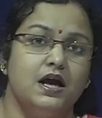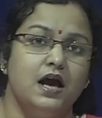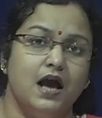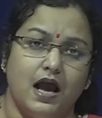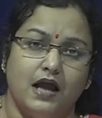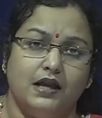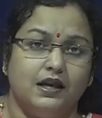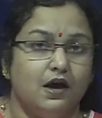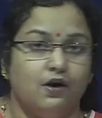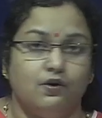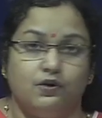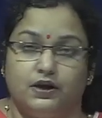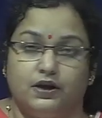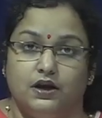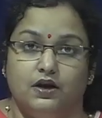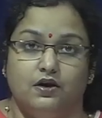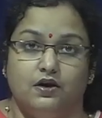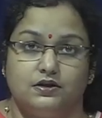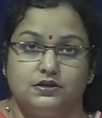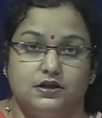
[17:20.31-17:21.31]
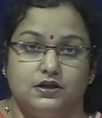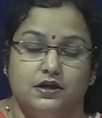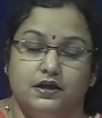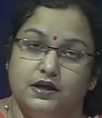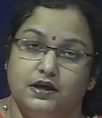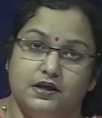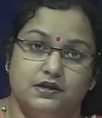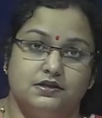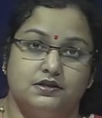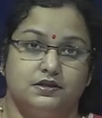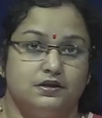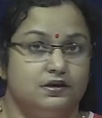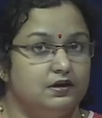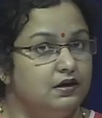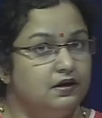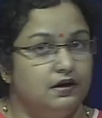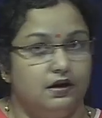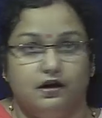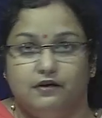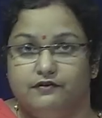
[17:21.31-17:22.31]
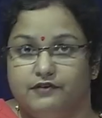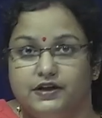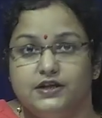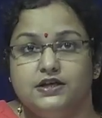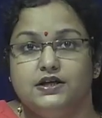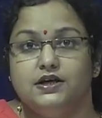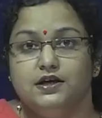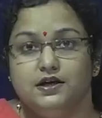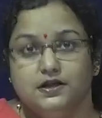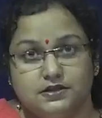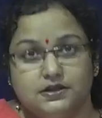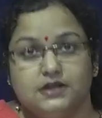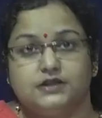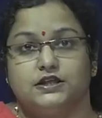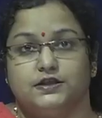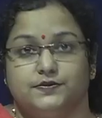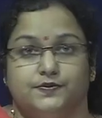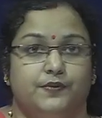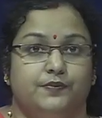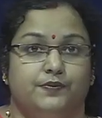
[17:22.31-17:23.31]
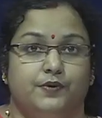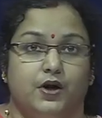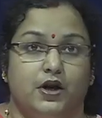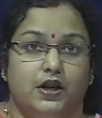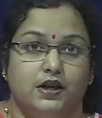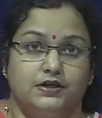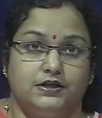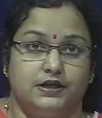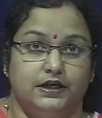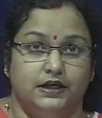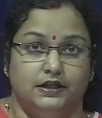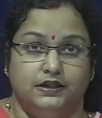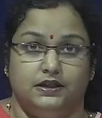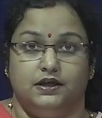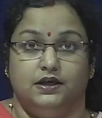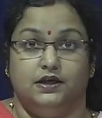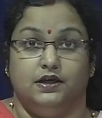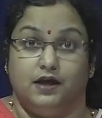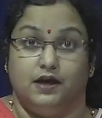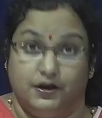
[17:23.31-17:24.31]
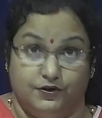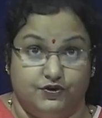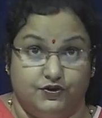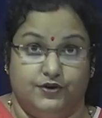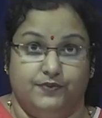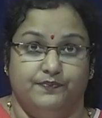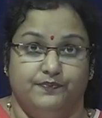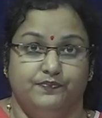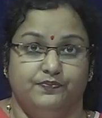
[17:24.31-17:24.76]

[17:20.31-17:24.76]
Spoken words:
and now Kellogg's is a very successful product in the country.